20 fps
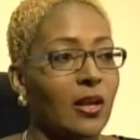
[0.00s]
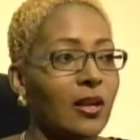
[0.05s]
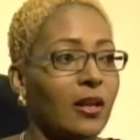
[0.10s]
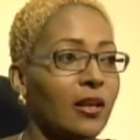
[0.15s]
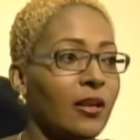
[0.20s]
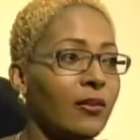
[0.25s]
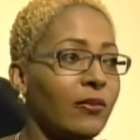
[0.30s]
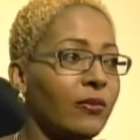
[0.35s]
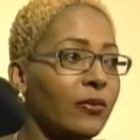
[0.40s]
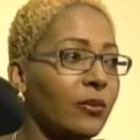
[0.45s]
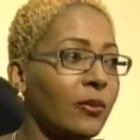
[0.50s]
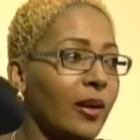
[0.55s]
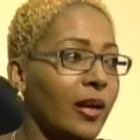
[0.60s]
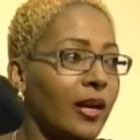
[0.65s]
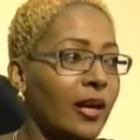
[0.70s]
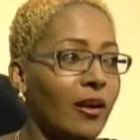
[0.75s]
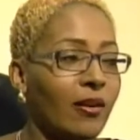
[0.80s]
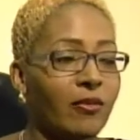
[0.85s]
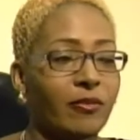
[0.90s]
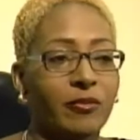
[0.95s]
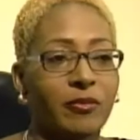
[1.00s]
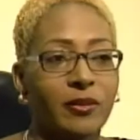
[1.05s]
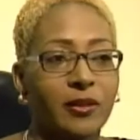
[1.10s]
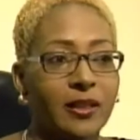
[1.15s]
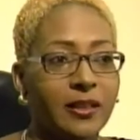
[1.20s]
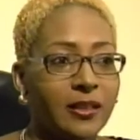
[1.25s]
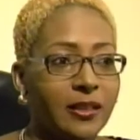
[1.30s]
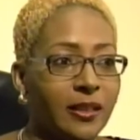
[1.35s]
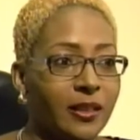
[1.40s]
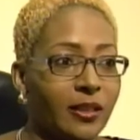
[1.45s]
If you have
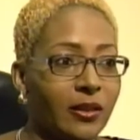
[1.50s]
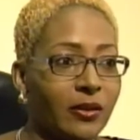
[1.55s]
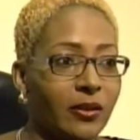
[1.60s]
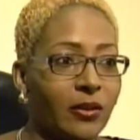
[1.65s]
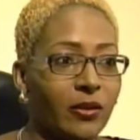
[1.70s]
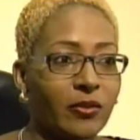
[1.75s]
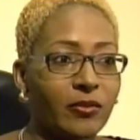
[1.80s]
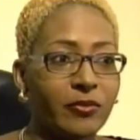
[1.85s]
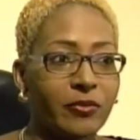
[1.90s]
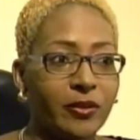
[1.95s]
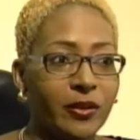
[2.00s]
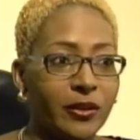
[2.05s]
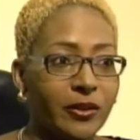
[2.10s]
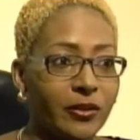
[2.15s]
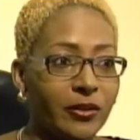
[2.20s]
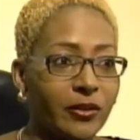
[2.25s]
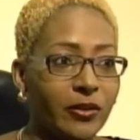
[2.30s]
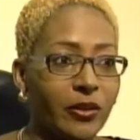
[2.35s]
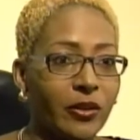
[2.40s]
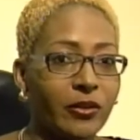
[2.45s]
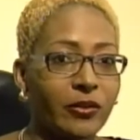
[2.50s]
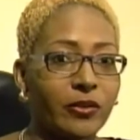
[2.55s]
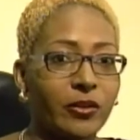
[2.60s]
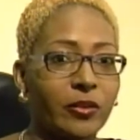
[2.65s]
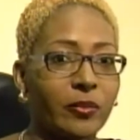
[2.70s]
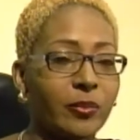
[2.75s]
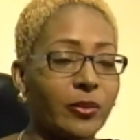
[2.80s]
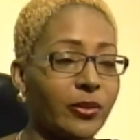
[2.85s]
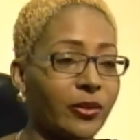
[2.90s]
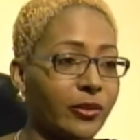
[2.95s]
flooding or fire or you're
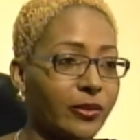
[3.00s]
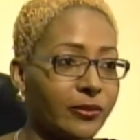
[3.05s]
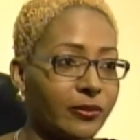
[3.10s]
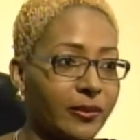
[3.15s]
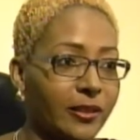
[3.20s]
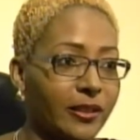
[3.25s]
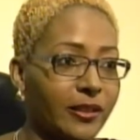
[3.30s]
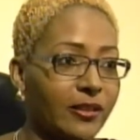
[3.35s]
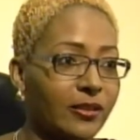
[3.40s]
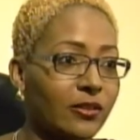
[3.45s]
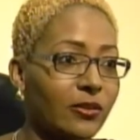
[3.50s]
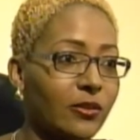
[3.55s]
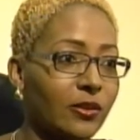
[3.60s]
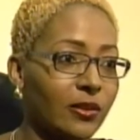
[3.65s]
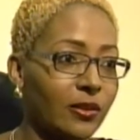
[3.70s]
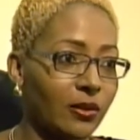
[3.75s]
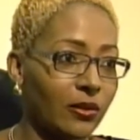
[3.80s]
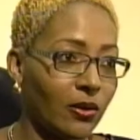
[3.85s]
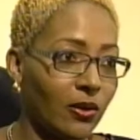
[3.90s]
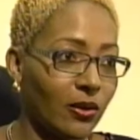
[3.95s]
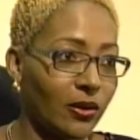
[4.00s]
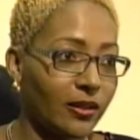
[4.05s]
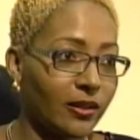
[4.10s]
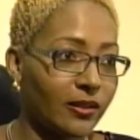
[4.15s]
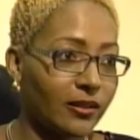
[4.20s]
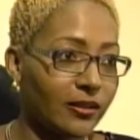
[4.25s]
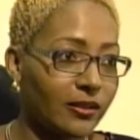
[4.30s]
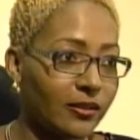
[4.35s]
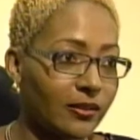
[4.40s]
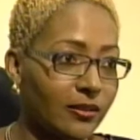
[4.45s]
burglarized, you can call
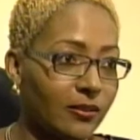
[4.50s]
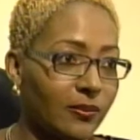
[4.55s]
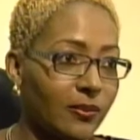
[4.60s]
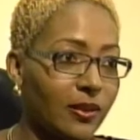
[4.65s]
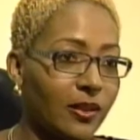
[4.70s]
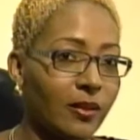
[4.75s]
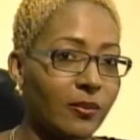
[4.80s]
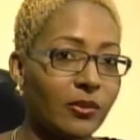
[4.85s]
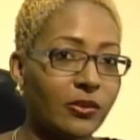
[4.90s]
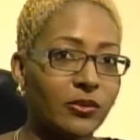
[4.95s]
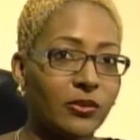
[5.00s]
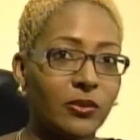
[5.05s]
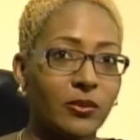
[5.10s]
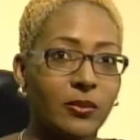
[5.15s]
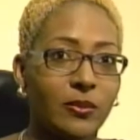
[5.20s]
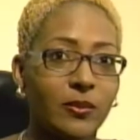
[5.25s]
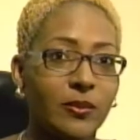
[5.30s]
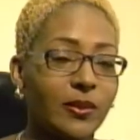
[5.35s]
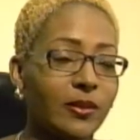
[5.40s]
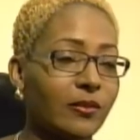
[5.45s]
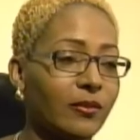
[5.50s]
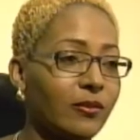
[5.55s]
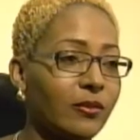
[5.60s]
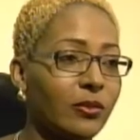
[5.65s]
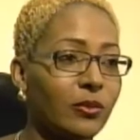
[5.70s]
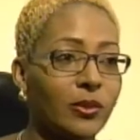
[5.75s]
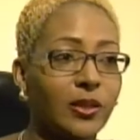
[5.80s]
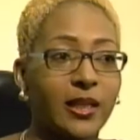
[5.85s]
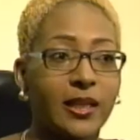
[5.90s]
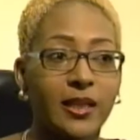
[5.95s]
us. We come out to you, we do
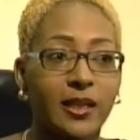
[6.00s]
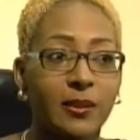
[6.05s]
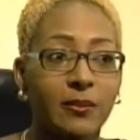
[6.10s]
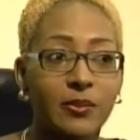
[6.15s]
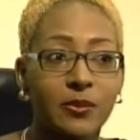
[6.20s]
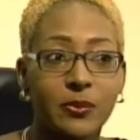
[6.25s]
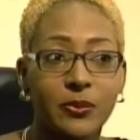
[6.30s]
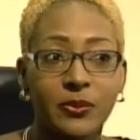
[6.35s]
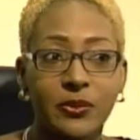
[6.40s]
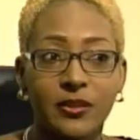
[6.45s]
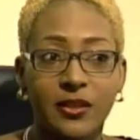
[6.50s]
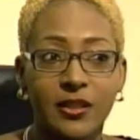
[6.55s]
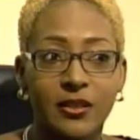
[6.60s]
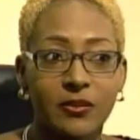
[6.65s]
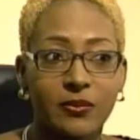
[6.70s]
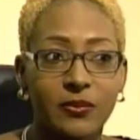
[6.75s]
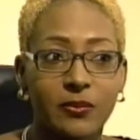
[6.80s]
the claims process.